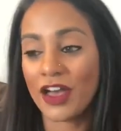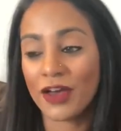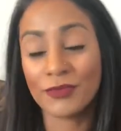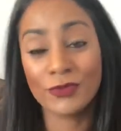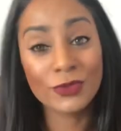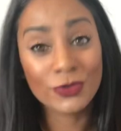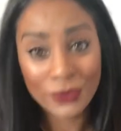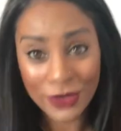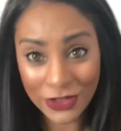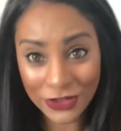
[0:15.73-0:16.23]

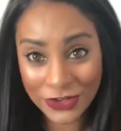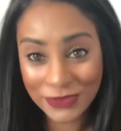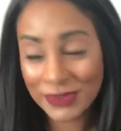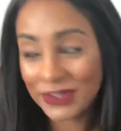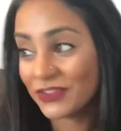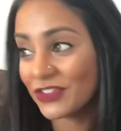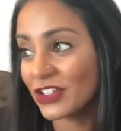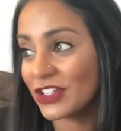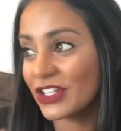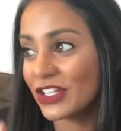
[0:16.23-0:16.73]
Welcome
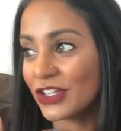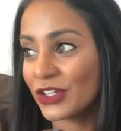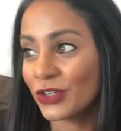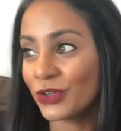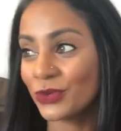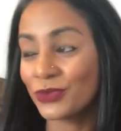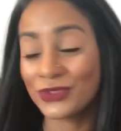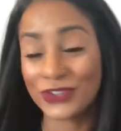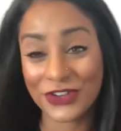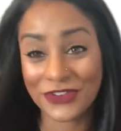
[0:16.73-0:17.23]
if you're
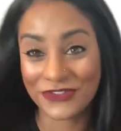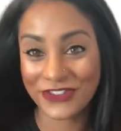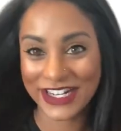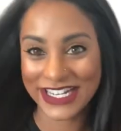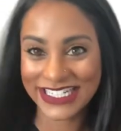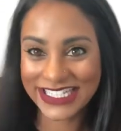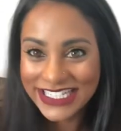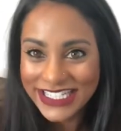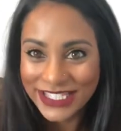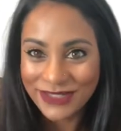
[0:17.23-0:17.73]
new. Don't
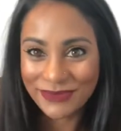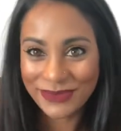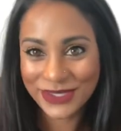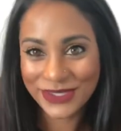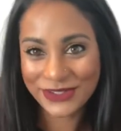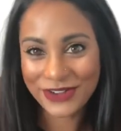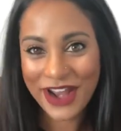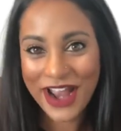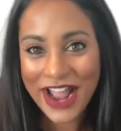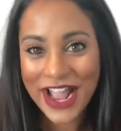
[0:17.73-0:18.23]
forget to
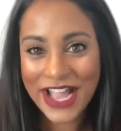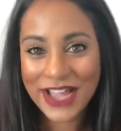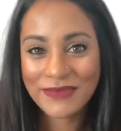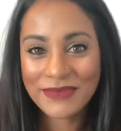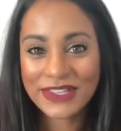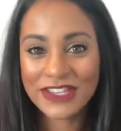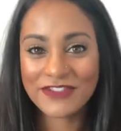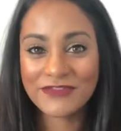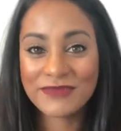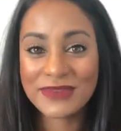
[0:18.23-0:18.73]

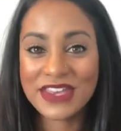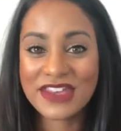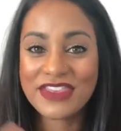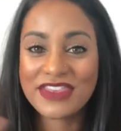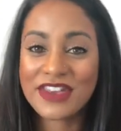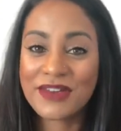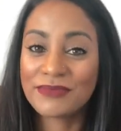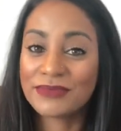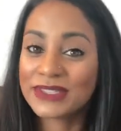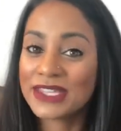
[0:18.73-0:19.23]
subscribe, give me a
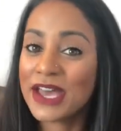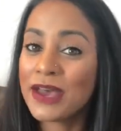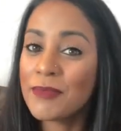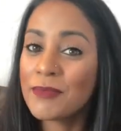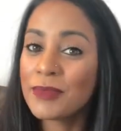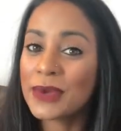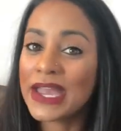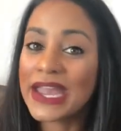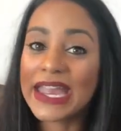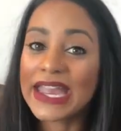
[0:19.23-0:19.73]
thumbs
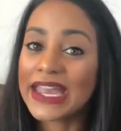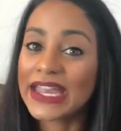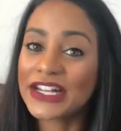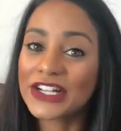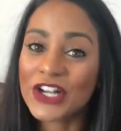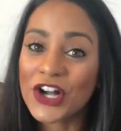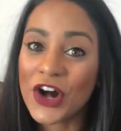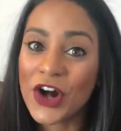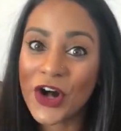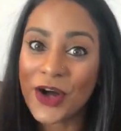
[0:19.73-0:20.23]
up, and
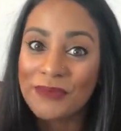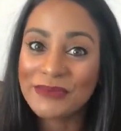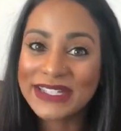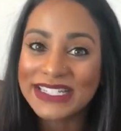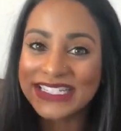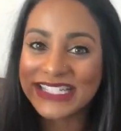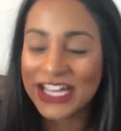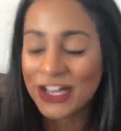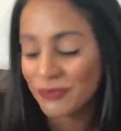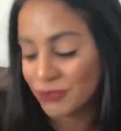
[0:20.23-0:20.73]

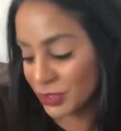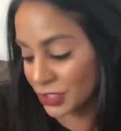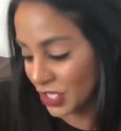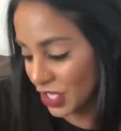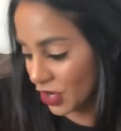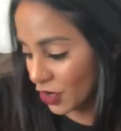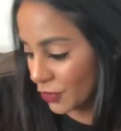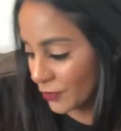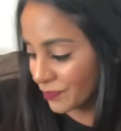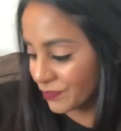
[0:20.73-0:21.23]
comment down
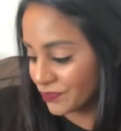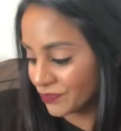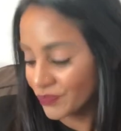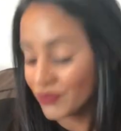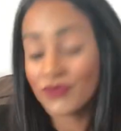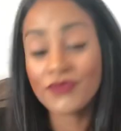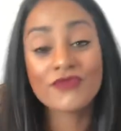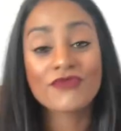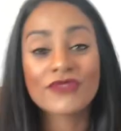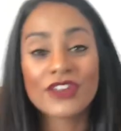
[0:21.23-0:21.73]
below.
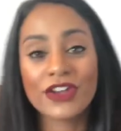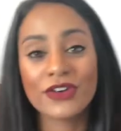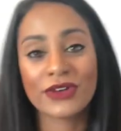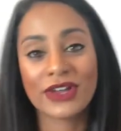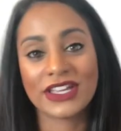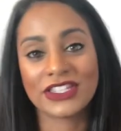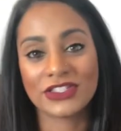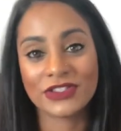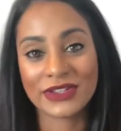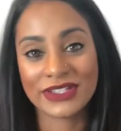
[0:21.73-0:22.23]

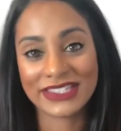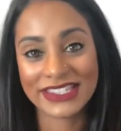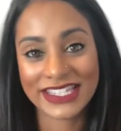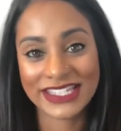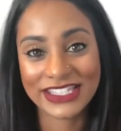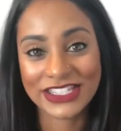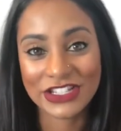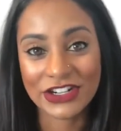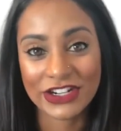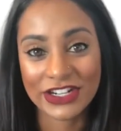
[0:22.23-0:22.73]
Okay, so let's
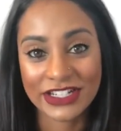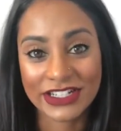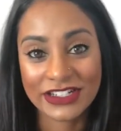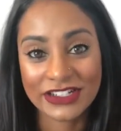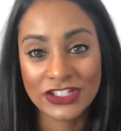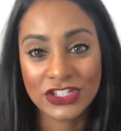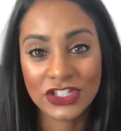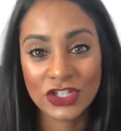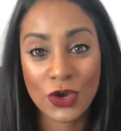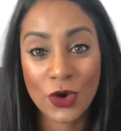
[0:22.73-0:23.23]
get started.
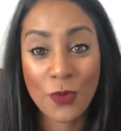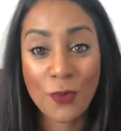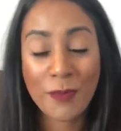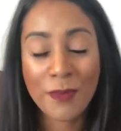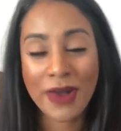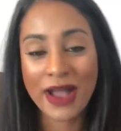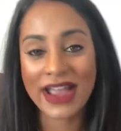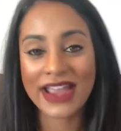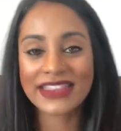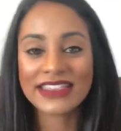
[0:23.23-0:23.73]
So
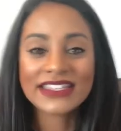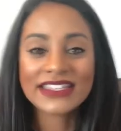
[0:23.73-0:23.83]
by the